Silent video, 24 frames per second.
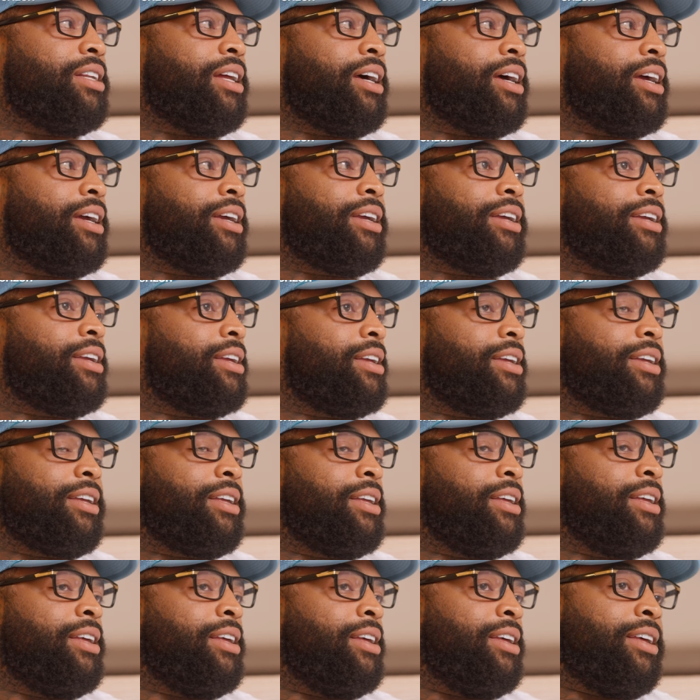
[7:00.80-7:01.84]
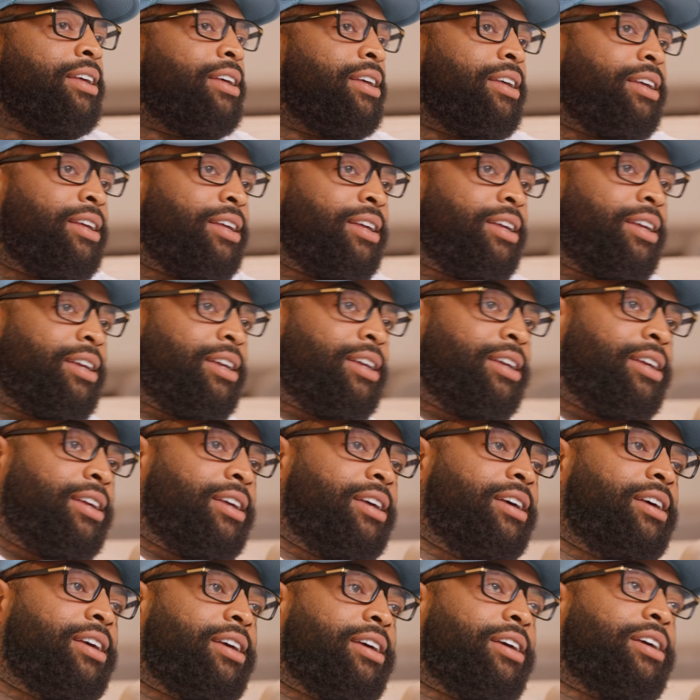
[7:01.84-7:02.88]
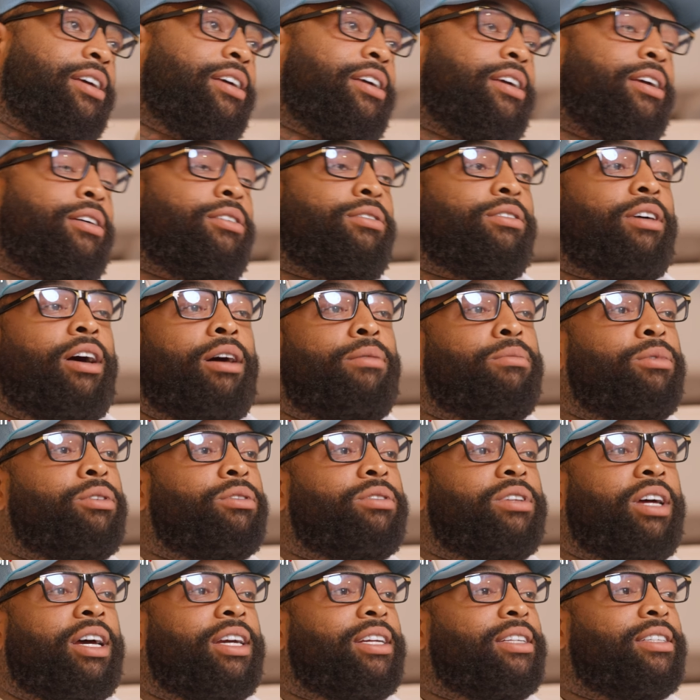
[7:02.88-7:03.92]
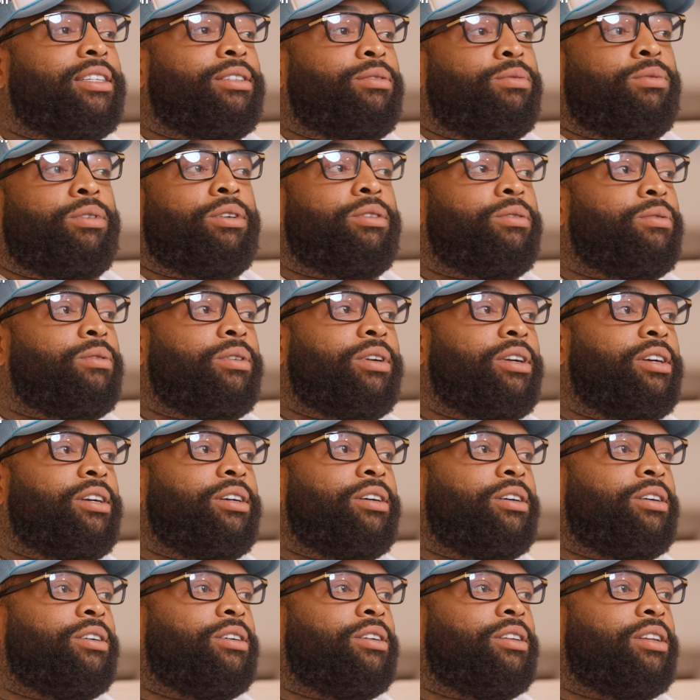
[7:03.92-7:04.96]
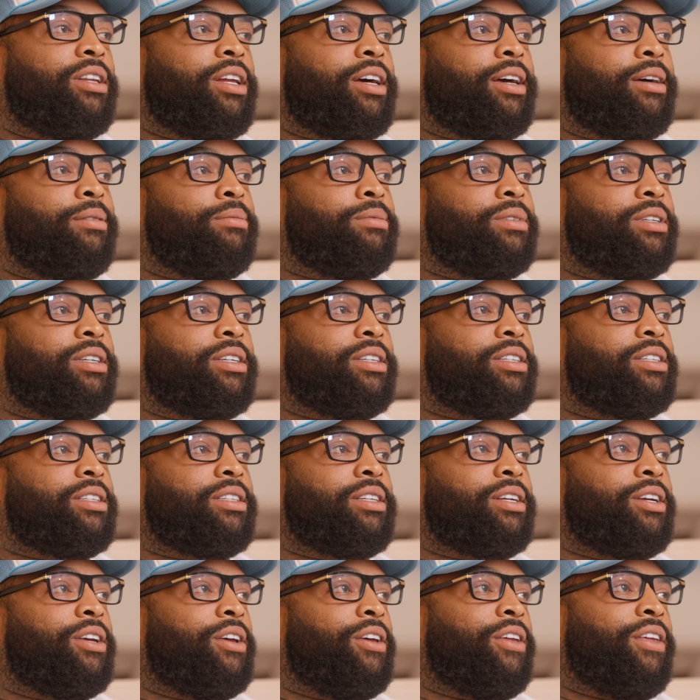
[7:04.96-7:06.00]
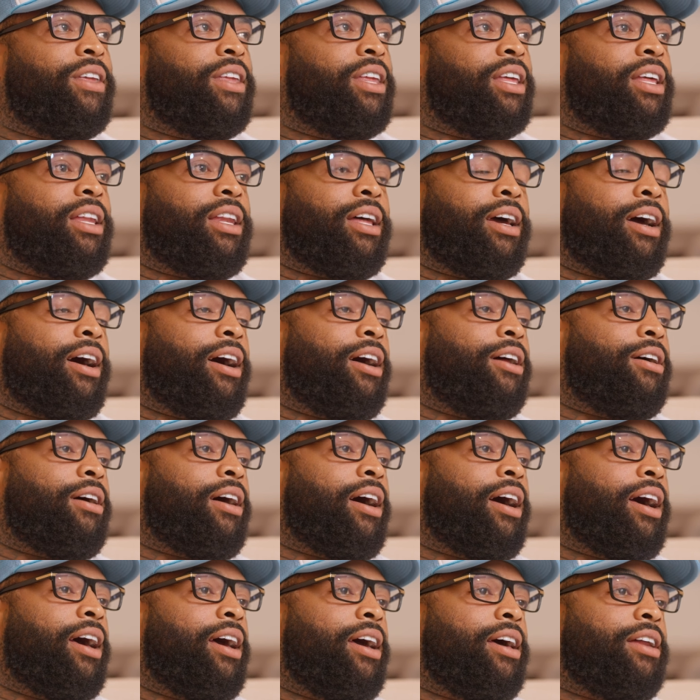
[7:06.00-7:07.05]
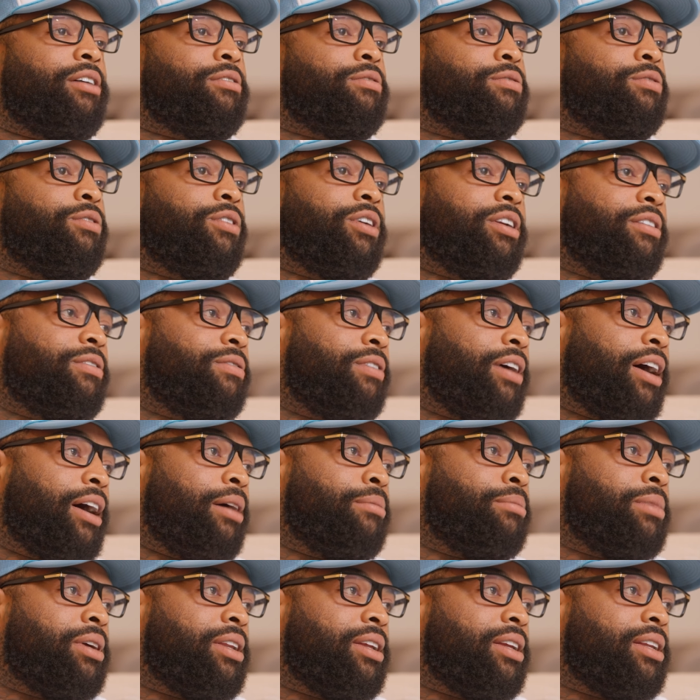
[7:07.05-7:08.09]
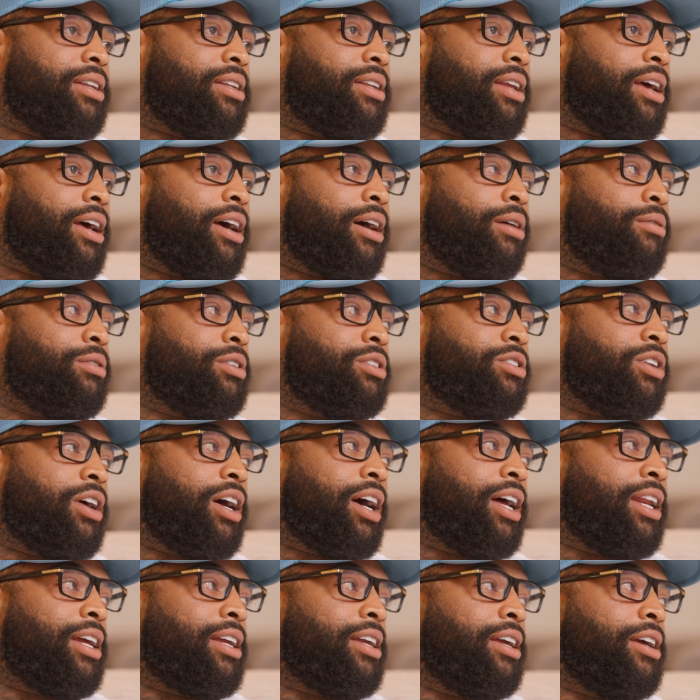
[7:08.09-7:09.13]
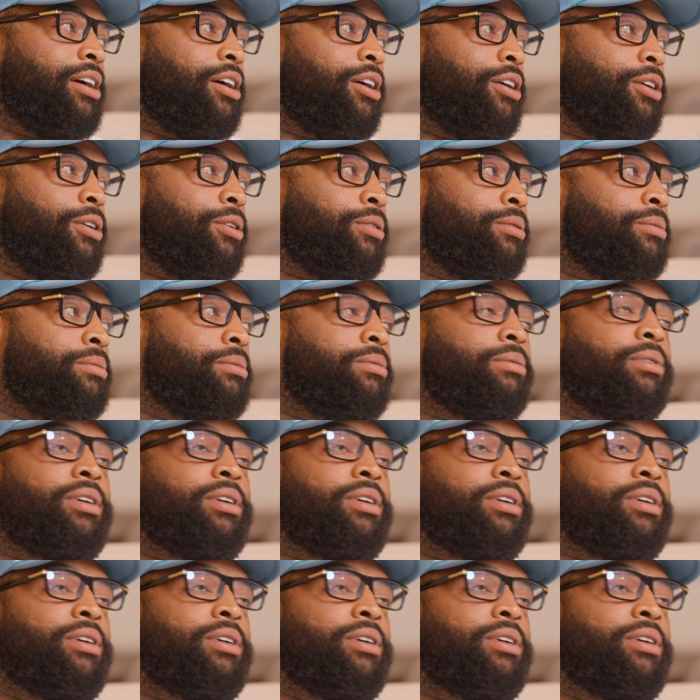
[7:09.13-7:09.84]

Like, it was almost like it just wasn't real. Like, I'm just, like, I had a 45-minute-hour drive to get home.